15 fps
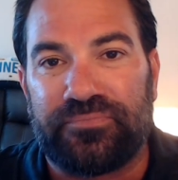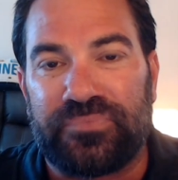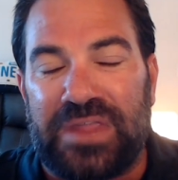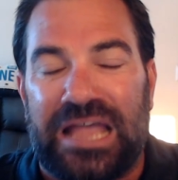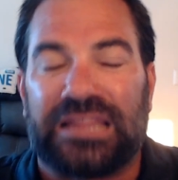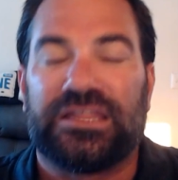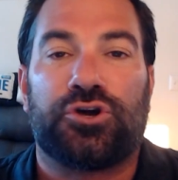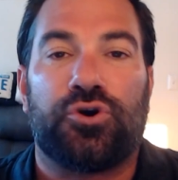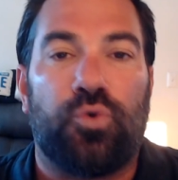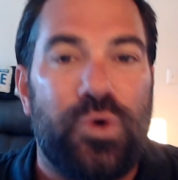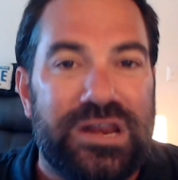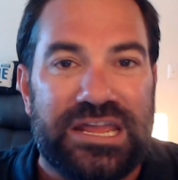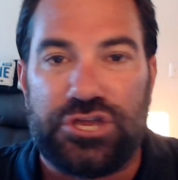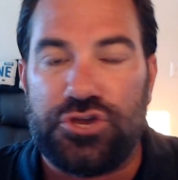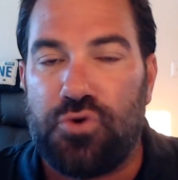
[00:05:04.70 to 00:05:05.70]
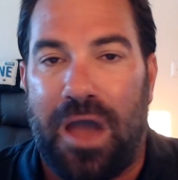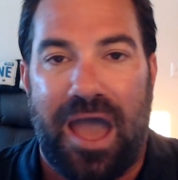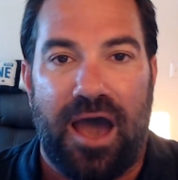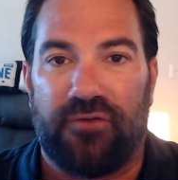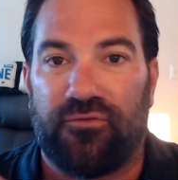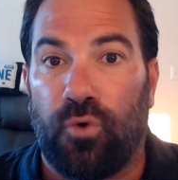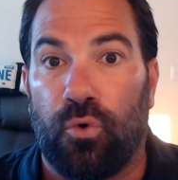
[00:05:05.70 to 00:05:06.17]
liquidity you
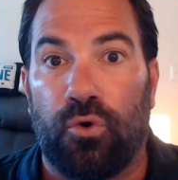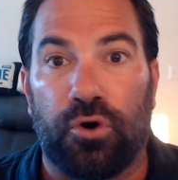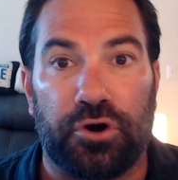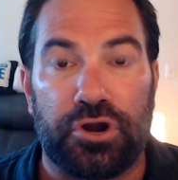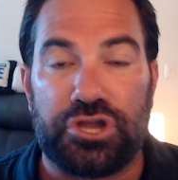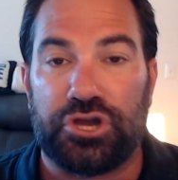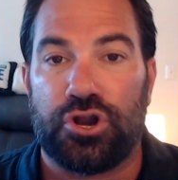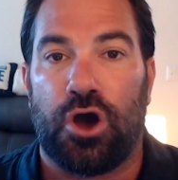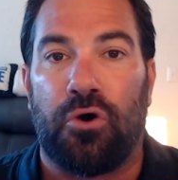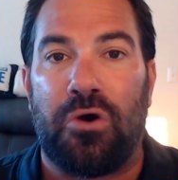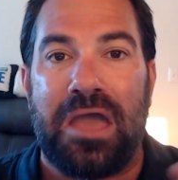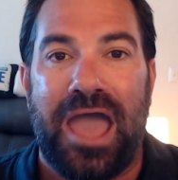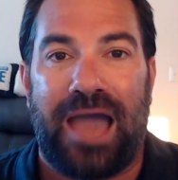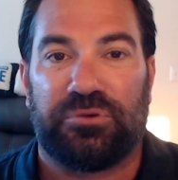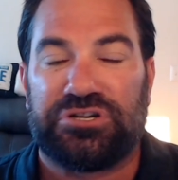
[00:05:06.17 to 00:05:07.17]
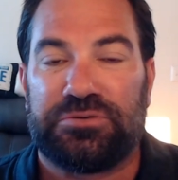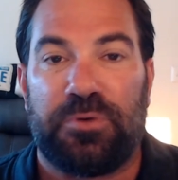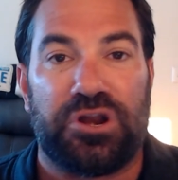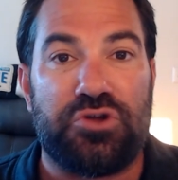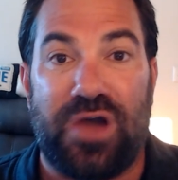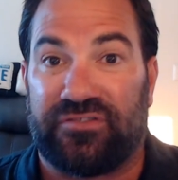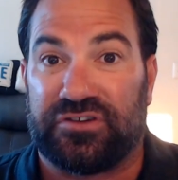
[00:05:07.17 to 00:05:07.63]
have, or how much
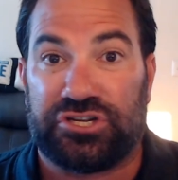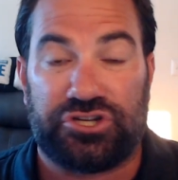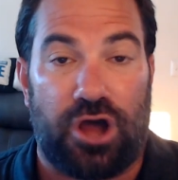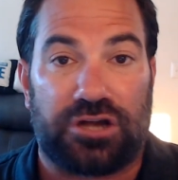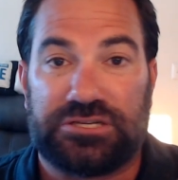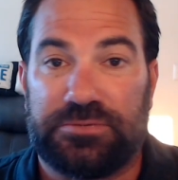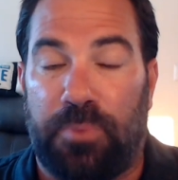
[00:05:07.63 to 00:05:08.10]
money you have in stocks,